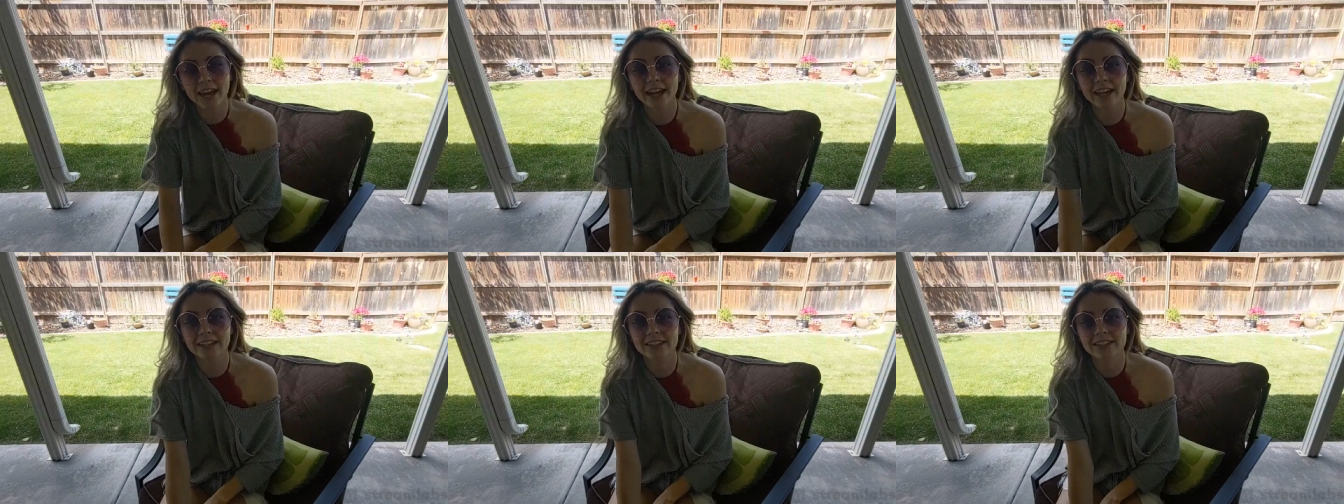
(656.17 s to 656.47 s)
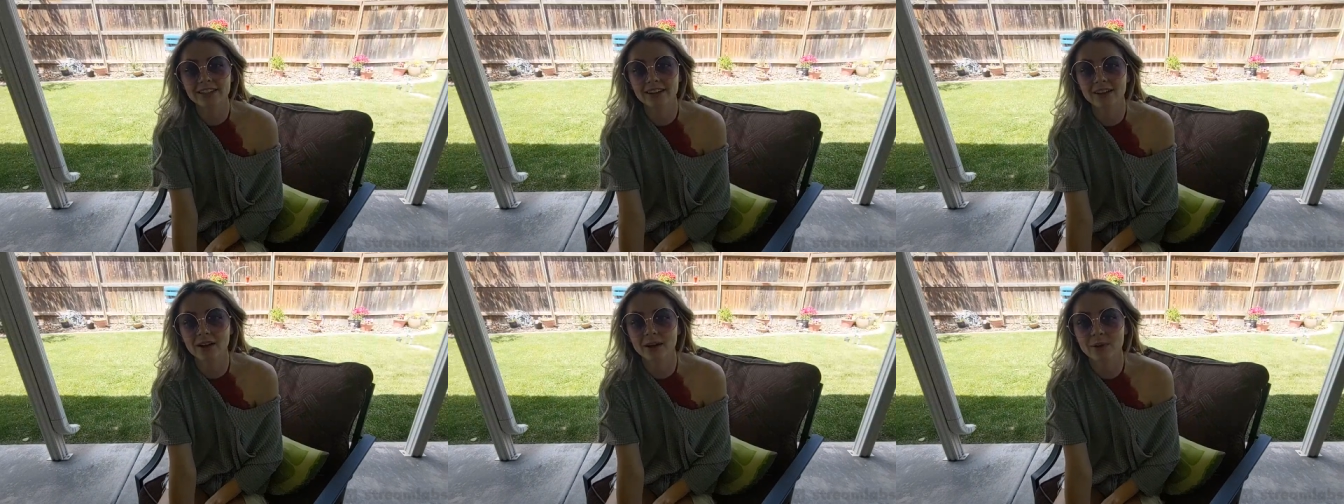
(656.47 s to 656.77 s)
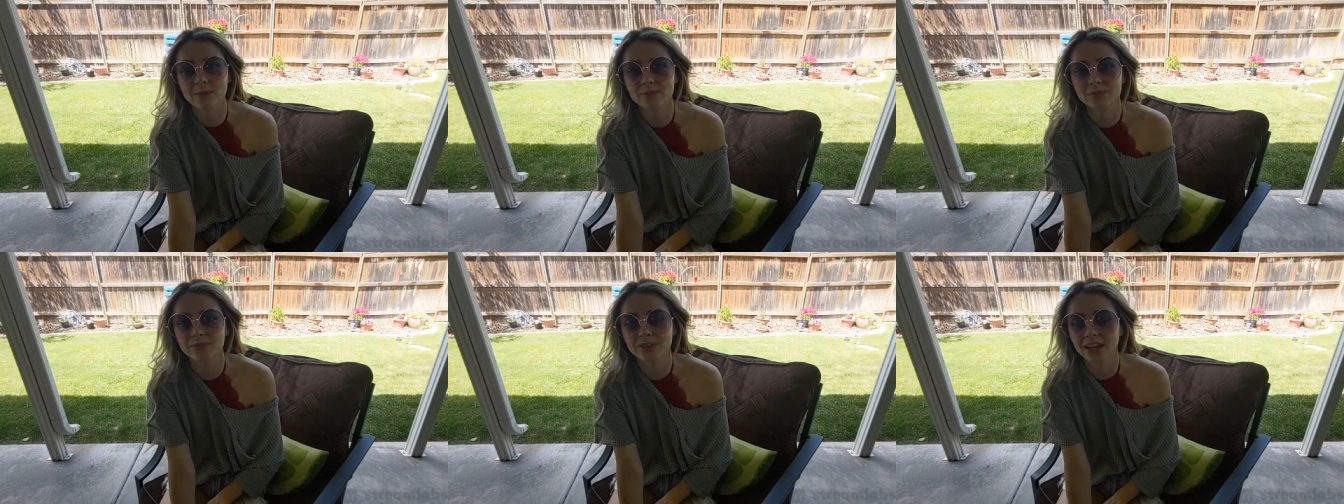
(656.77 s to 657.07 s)
that
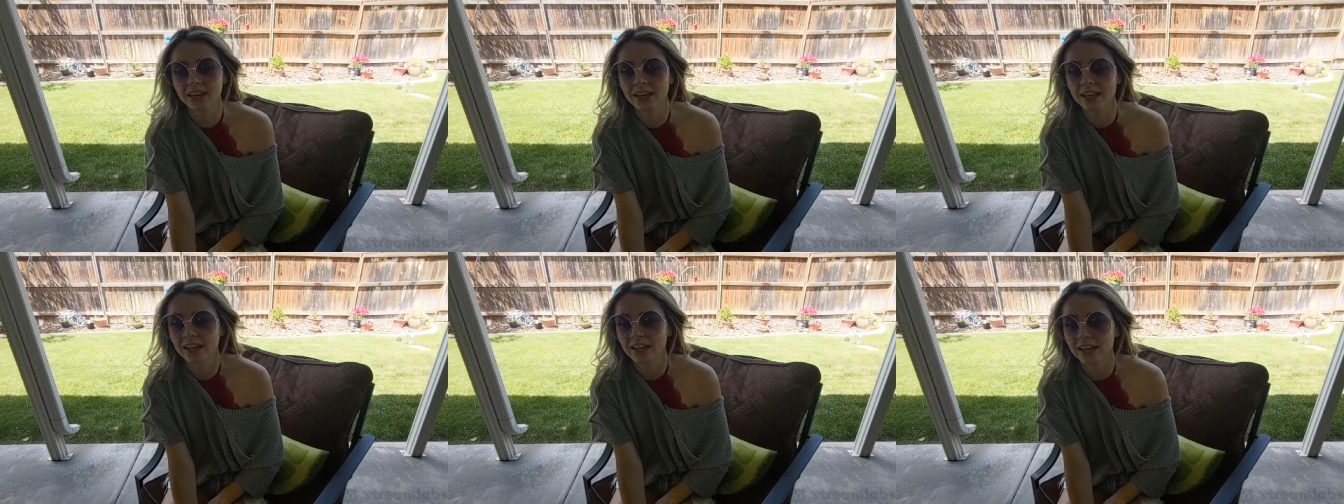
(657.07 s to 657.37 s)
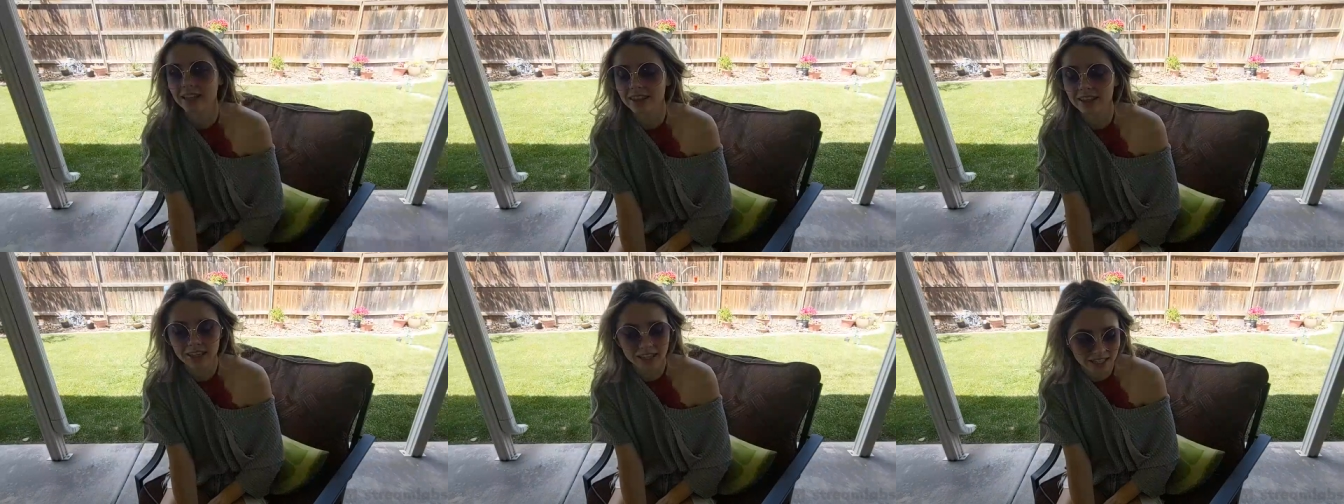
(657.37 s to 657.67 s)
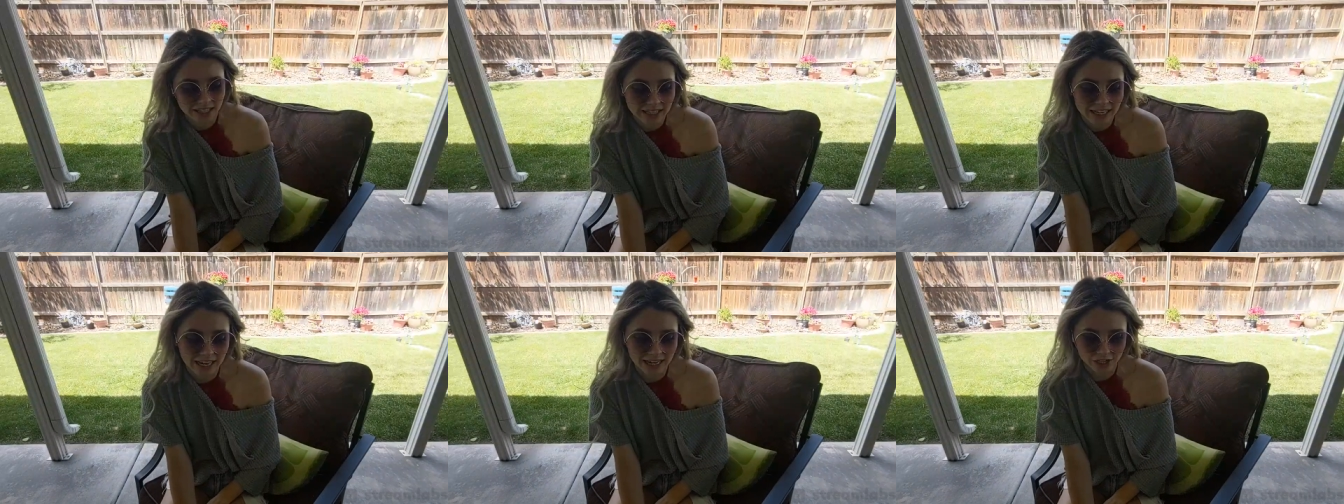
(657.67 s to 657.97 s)
um, the
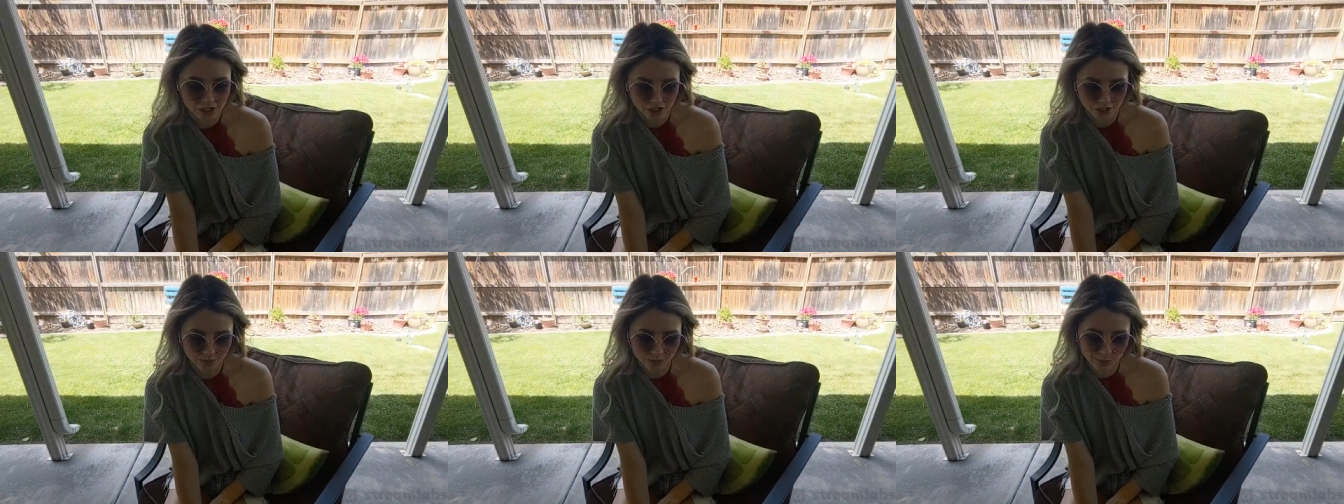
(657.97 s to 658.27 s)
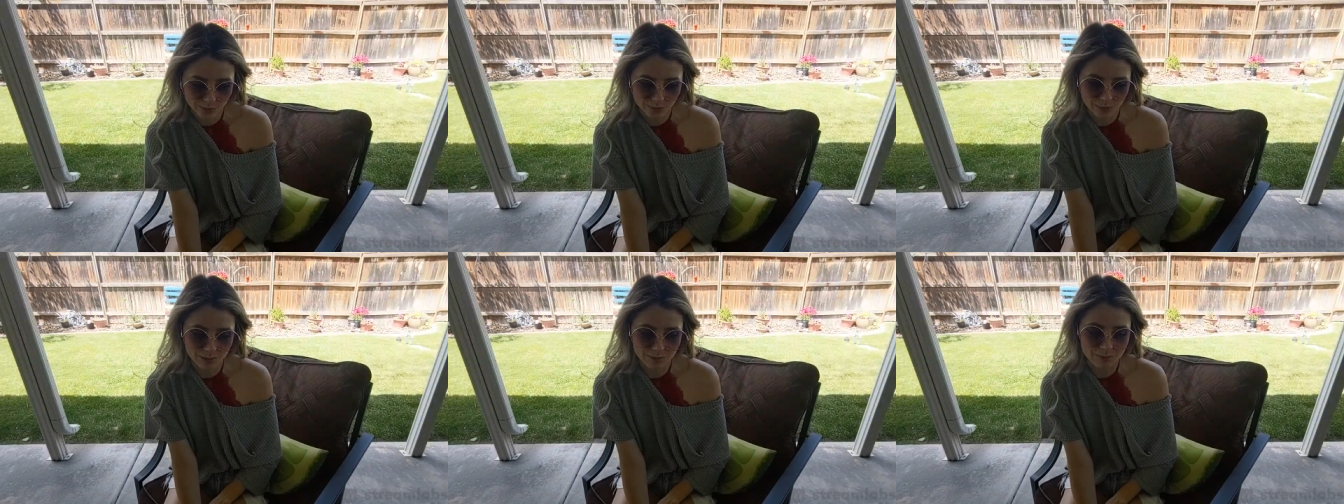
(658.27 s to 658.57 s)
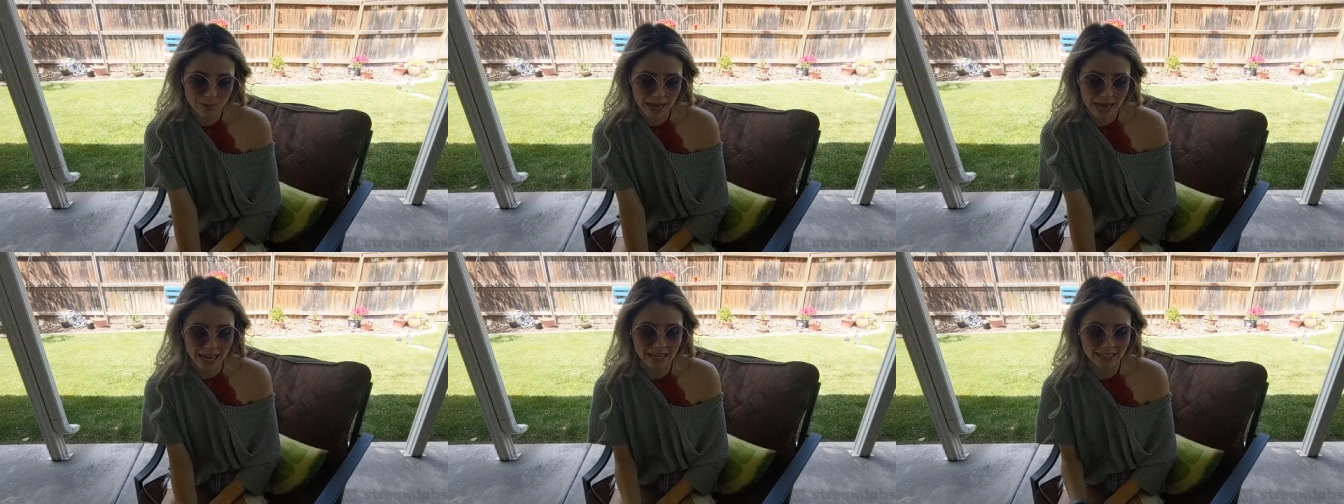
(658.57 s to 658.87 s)
connection would
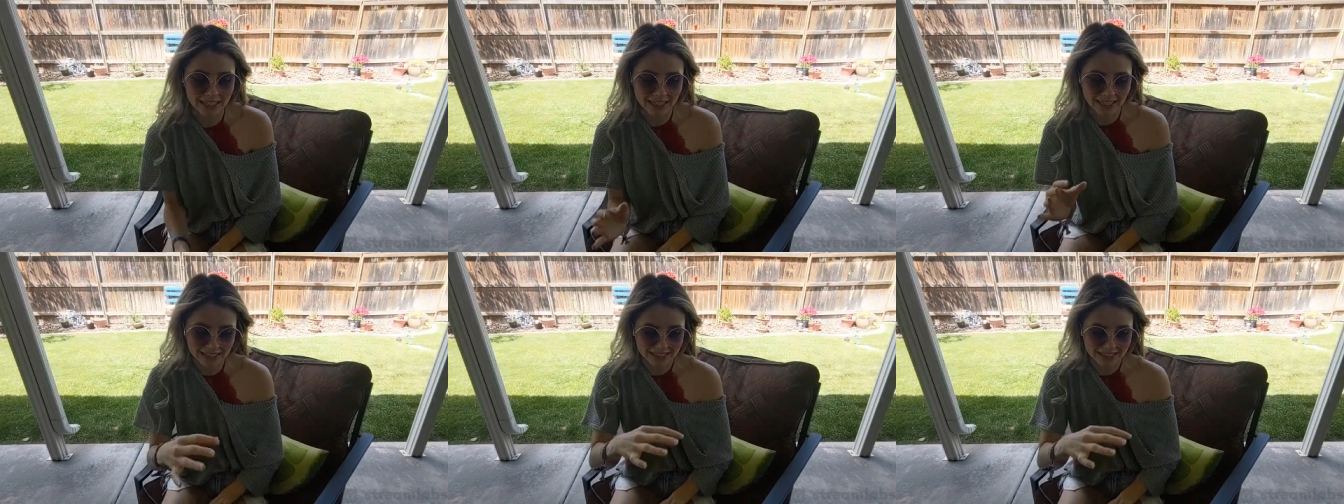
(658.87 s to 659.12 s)
be bad